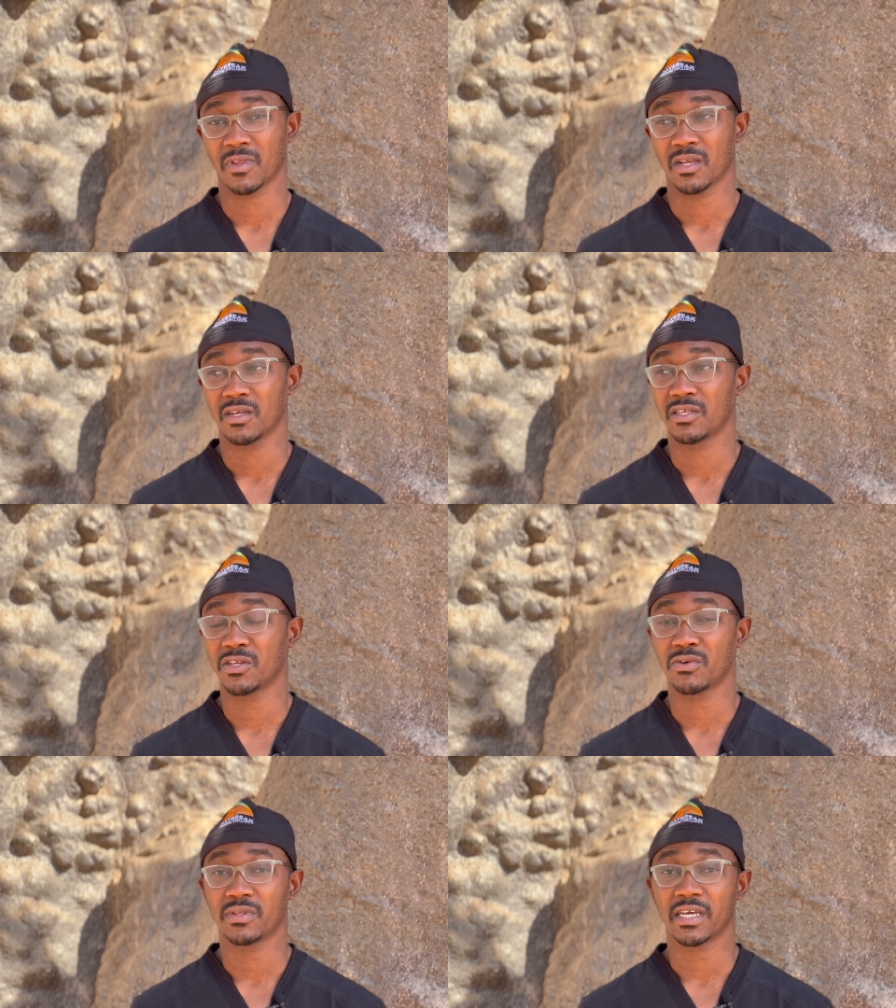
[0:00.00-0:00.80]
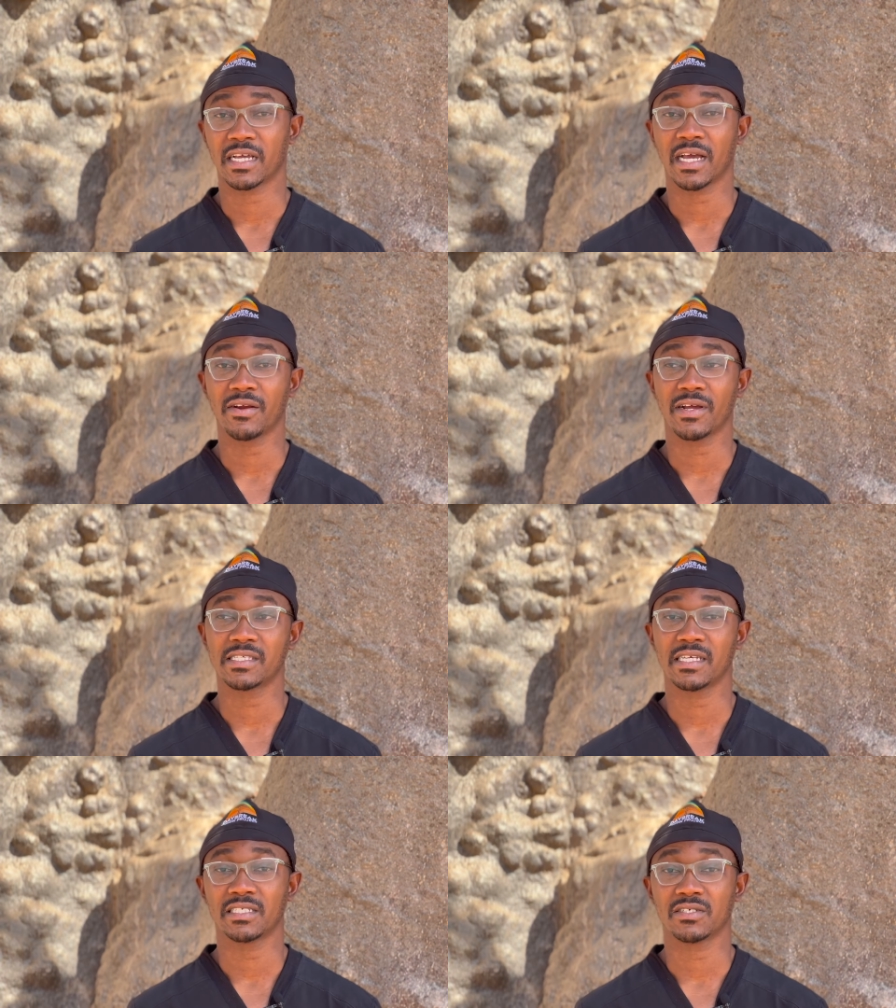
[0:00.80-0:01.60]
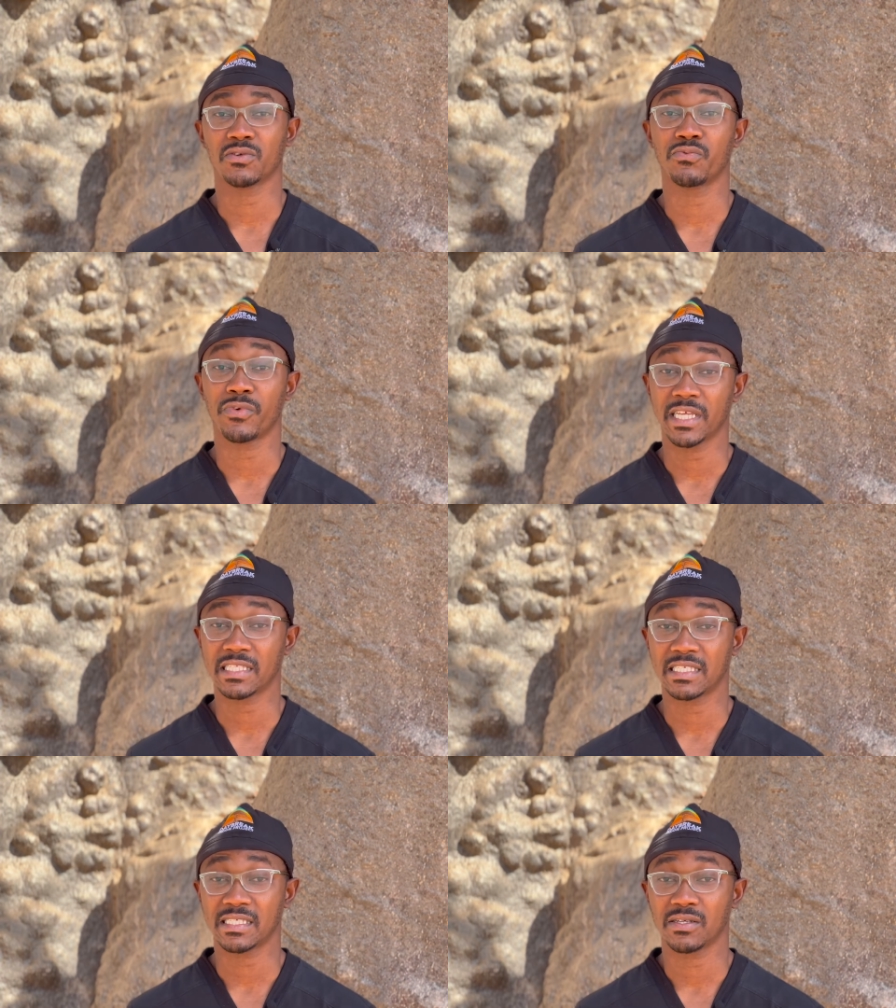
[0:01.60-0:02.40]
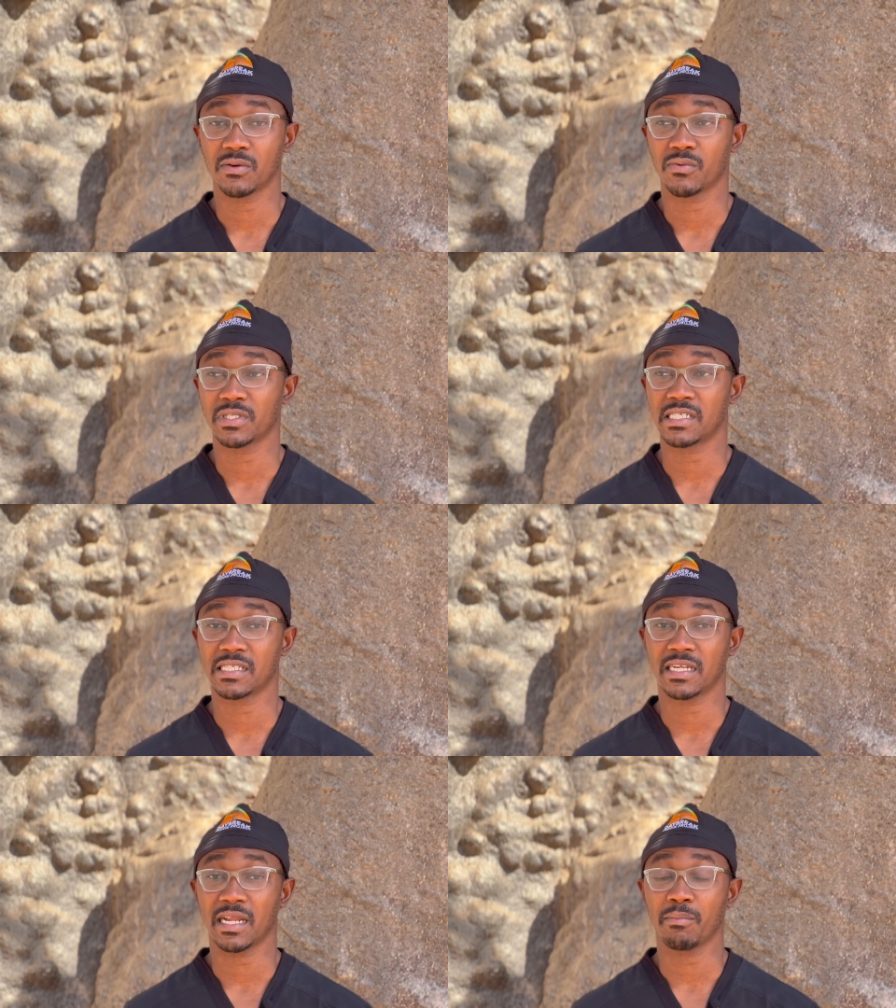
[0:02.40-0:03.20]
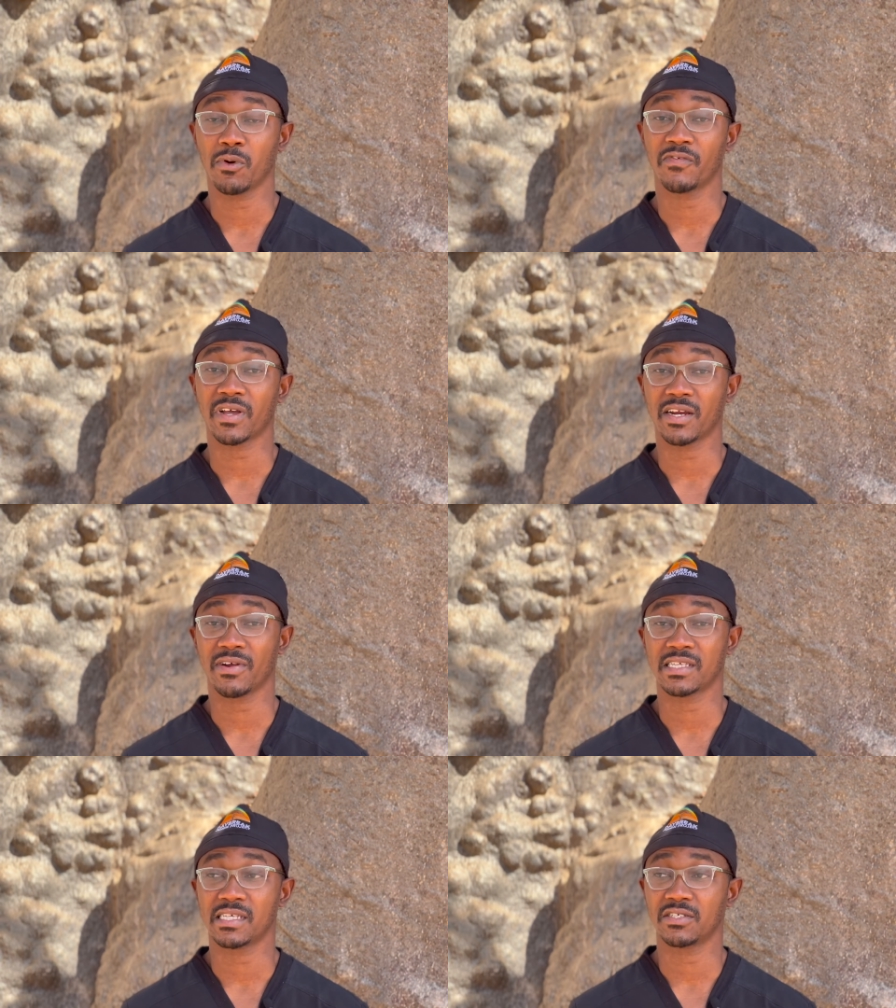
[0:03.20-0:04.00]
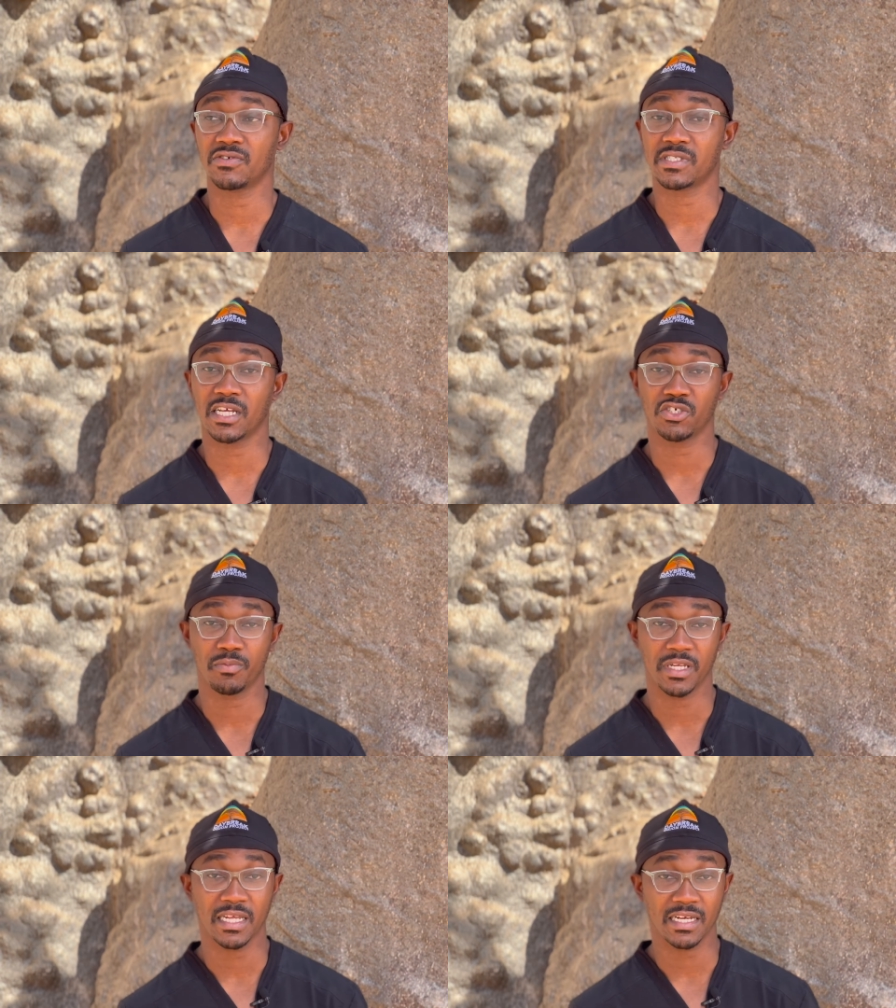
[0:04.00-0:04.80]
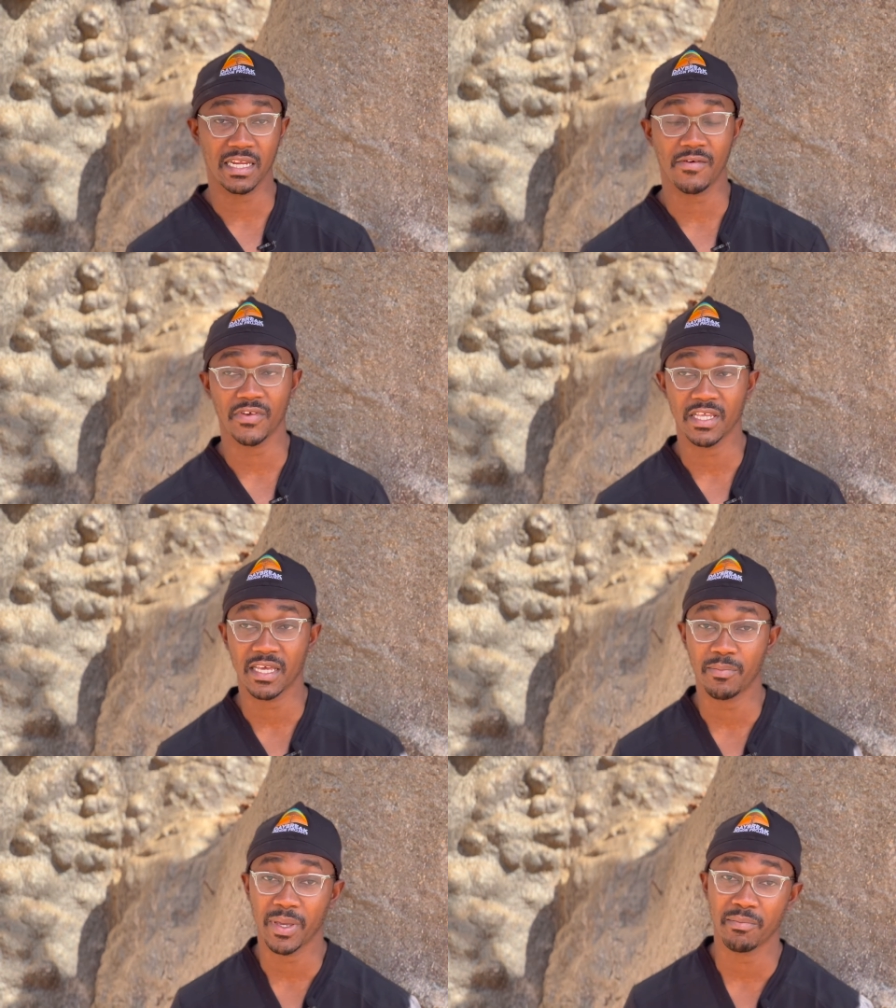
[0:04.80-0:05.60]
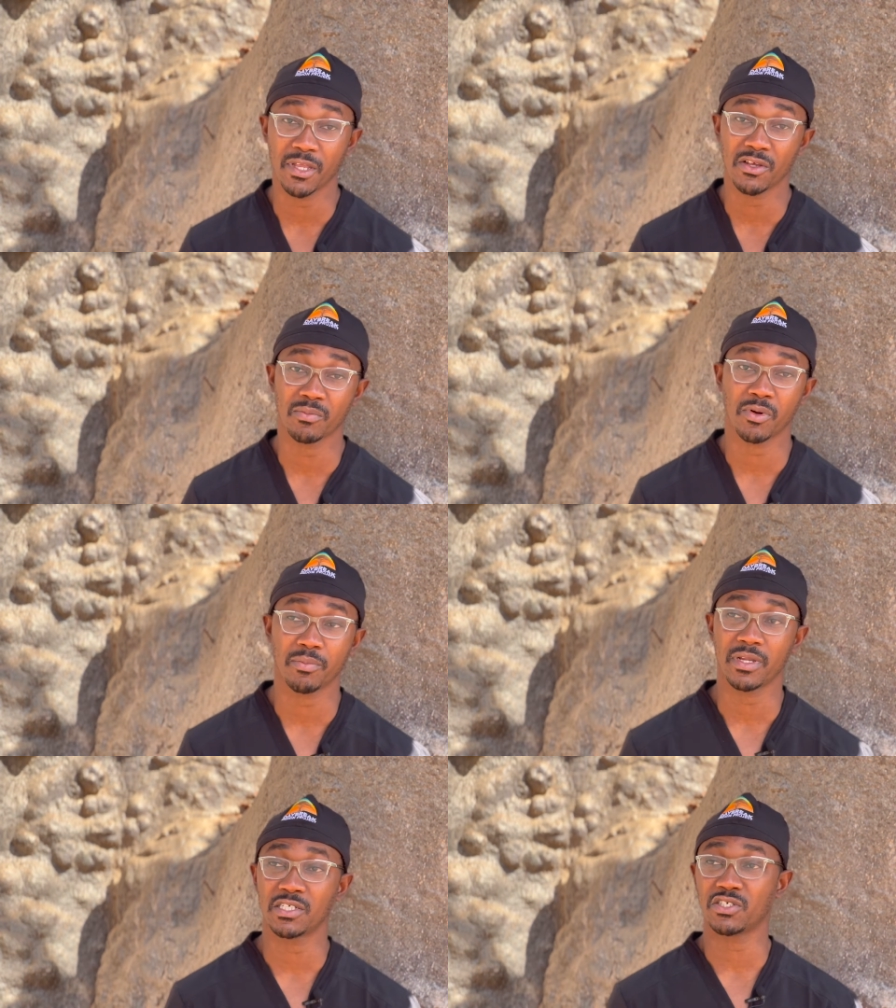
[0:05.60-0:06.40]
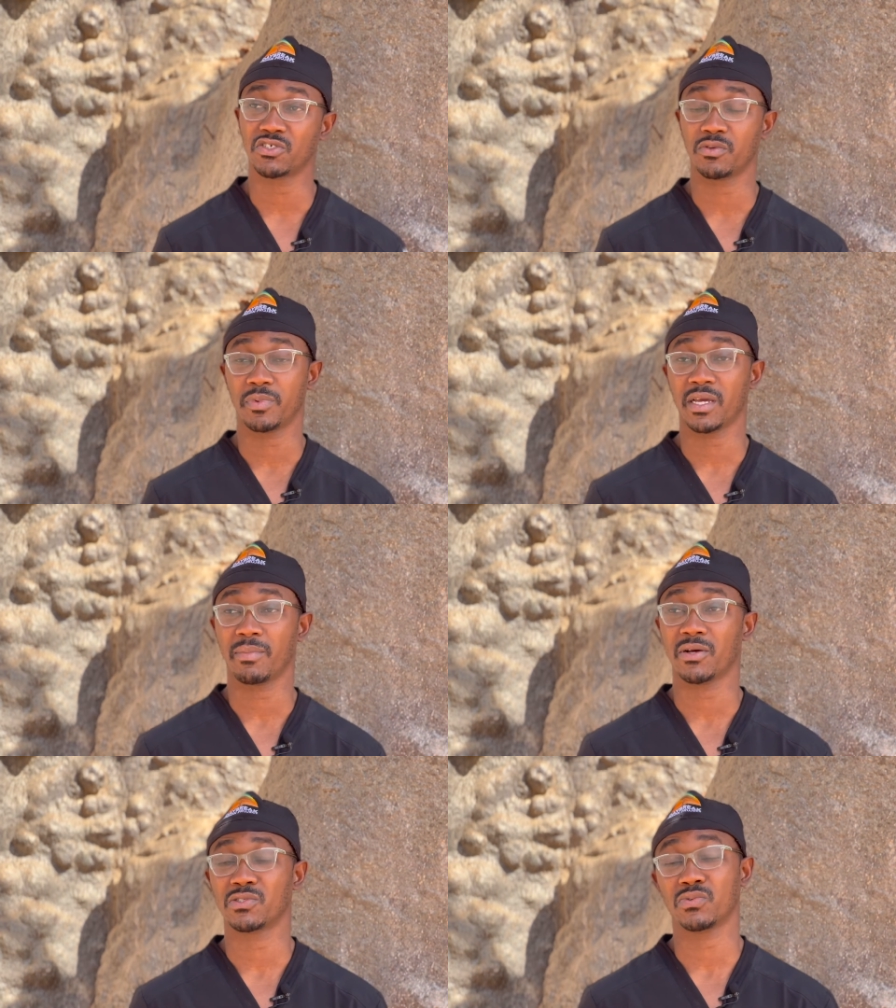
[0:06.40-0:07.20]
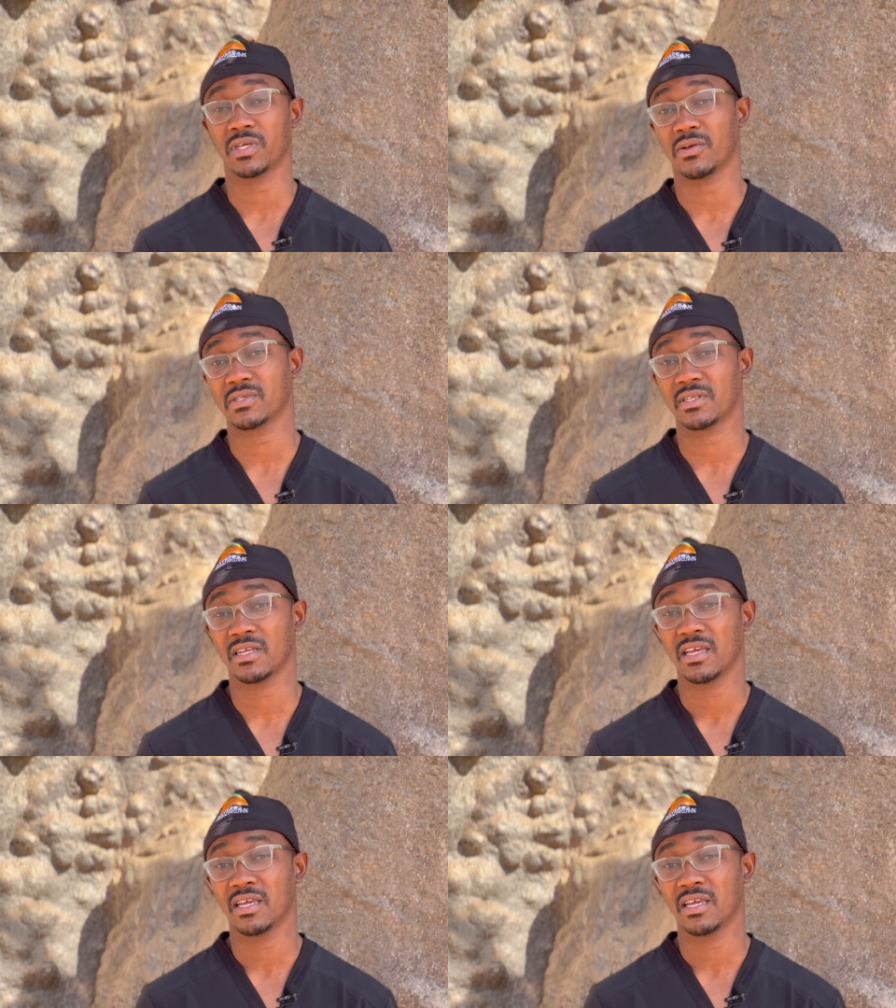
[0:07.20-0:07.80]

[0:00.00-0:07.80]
The cataract surgical rate, which is the number of cataract surgeries that should be done every year per median population, should be about 2,000.